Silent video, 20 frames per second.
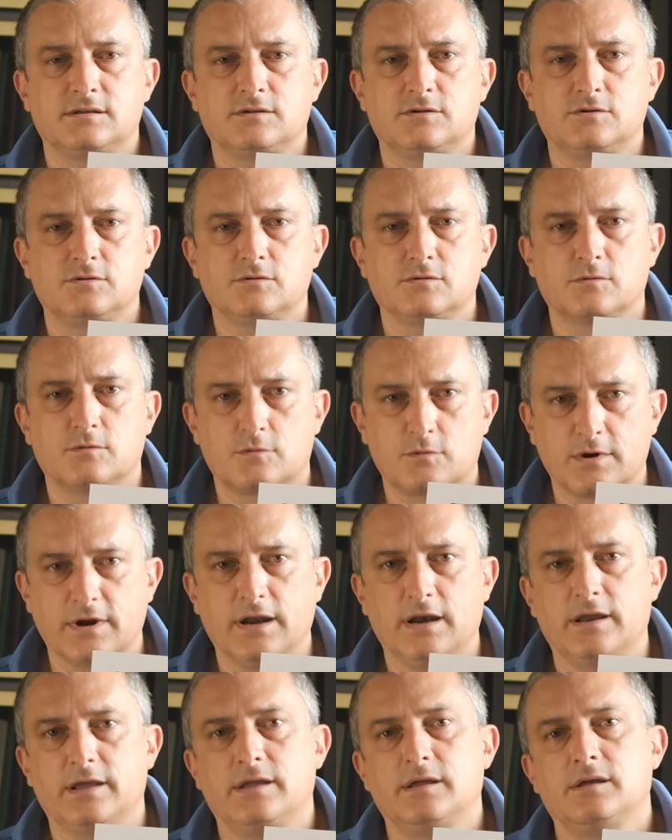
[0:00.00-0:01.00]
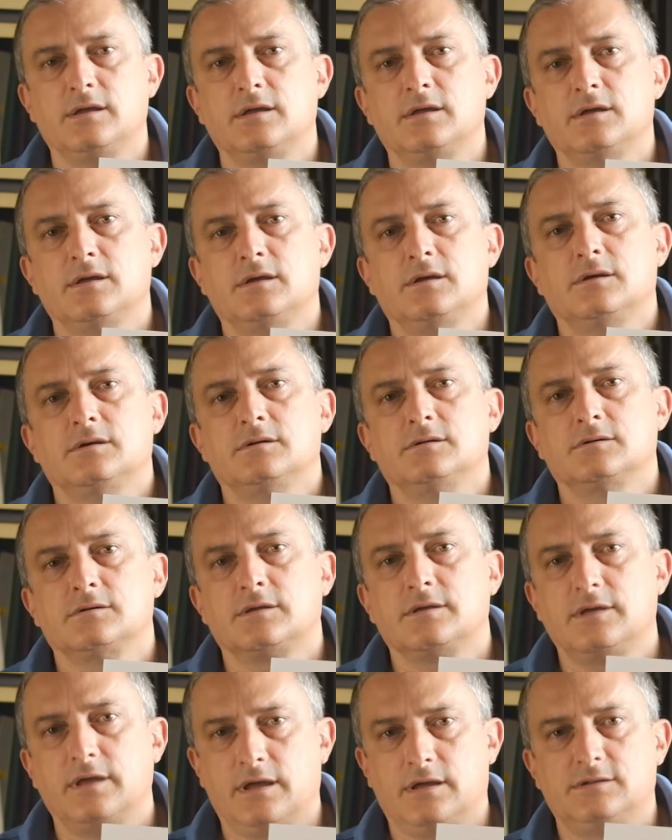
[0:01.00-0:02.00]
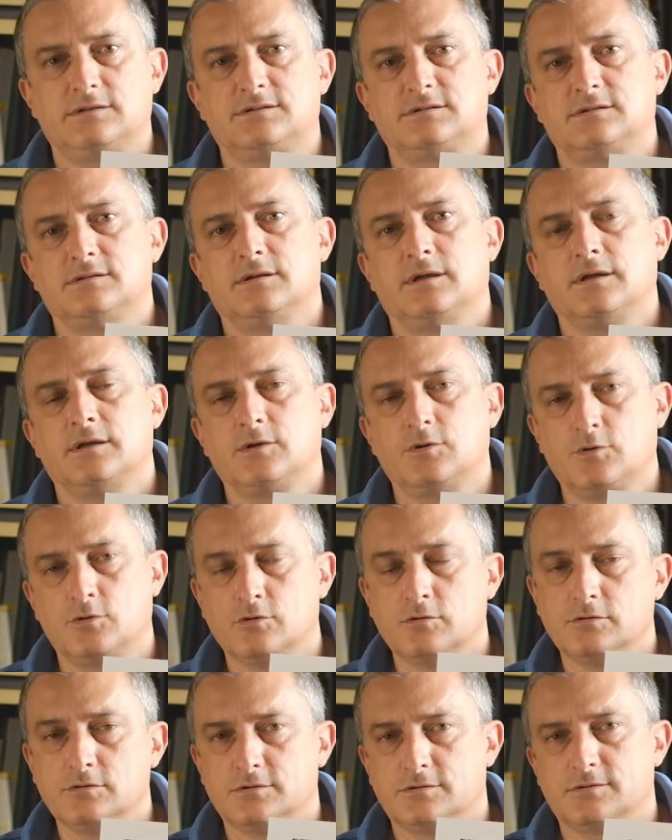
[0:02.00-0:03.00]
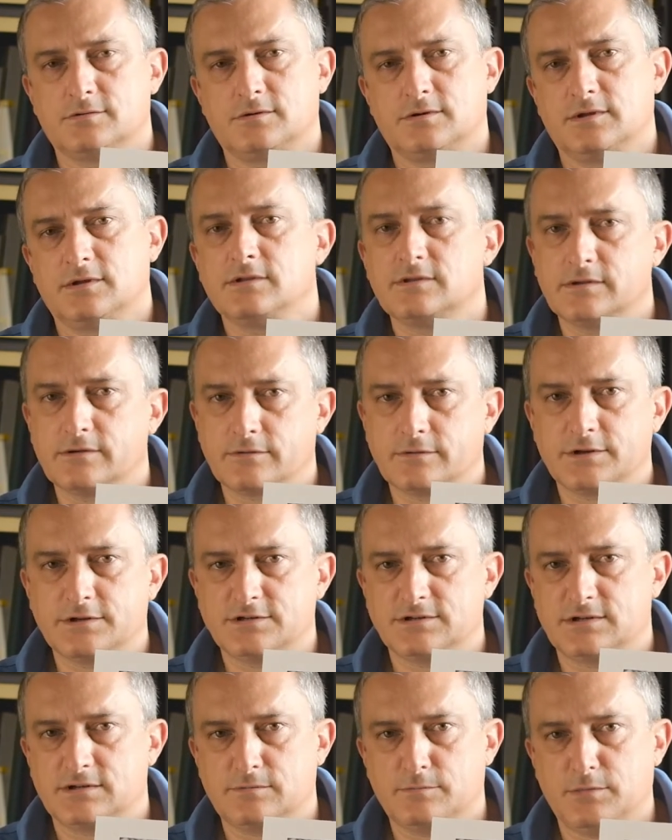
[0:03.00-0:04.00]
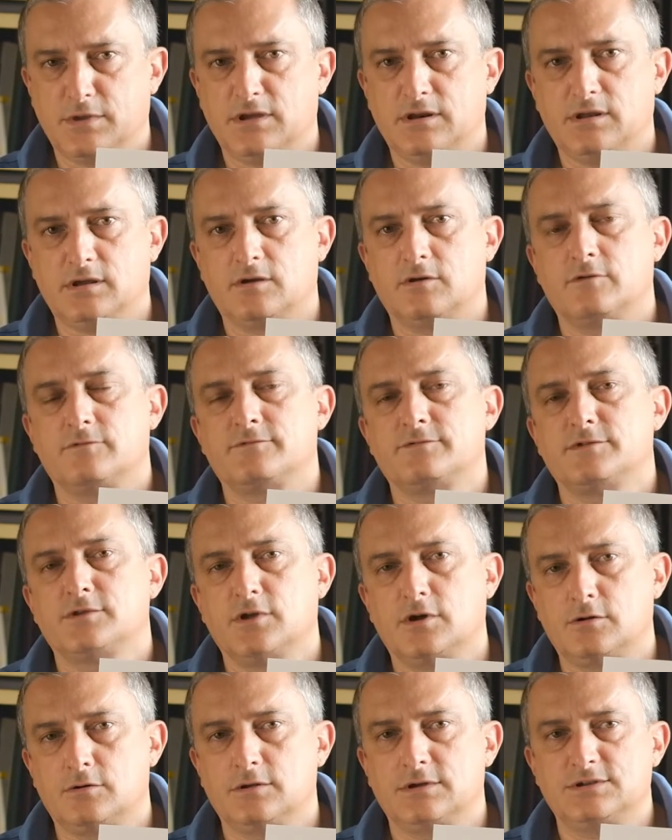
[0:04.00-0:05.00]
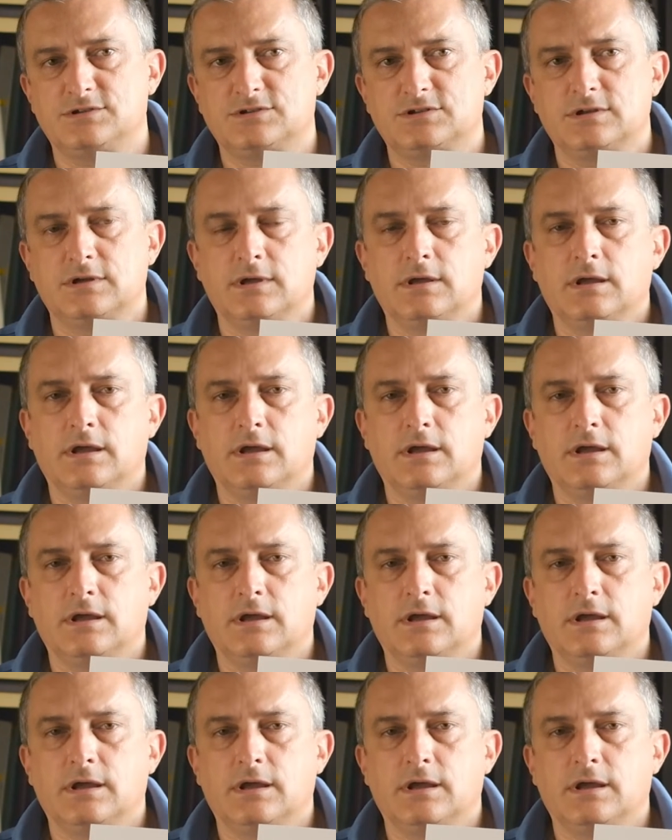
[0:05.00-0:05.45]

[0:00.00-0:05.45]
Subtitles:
to really get a culture in the original meaning of knowledge,